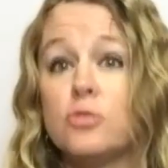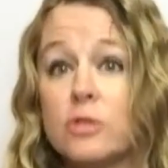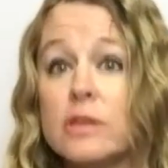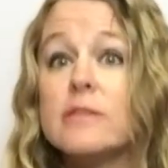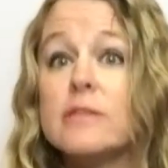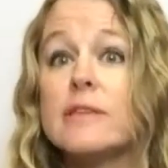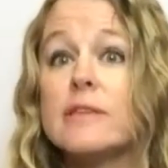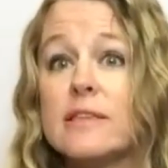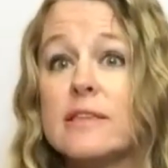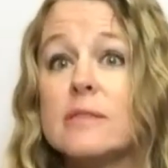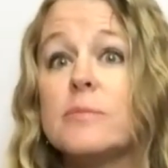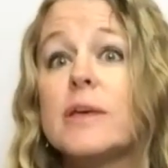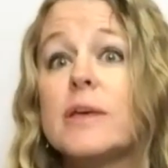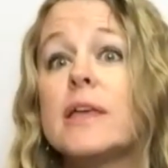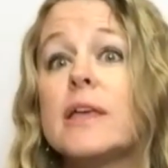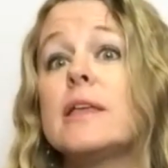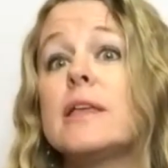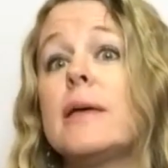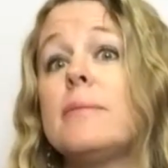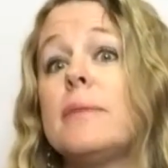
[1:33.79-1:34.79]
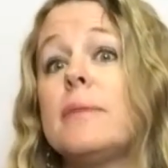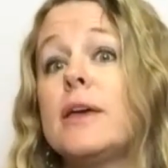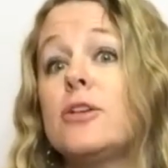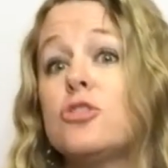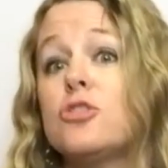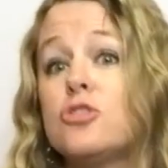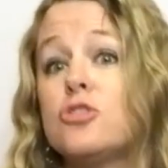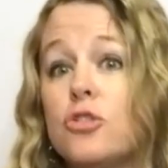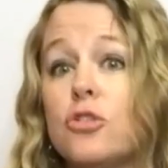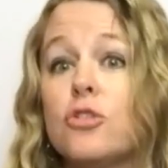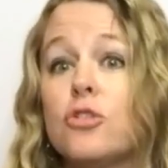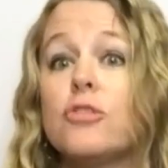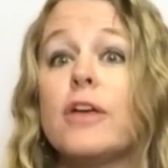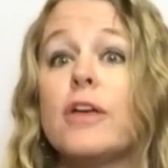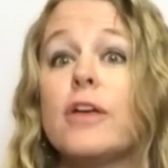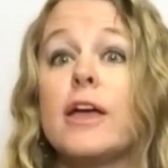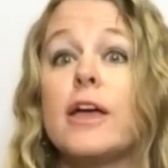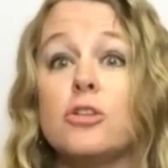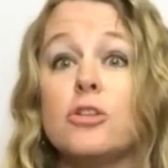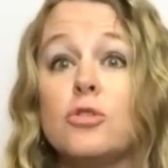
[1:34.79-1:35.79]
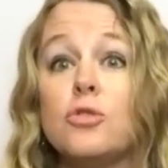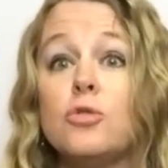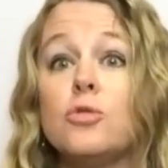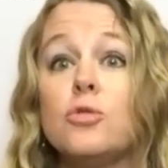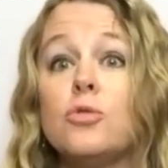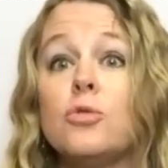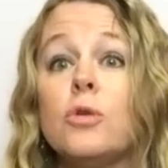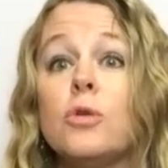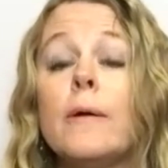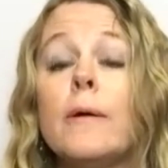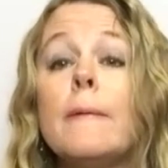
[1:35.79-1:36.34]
an assessment and make sure that you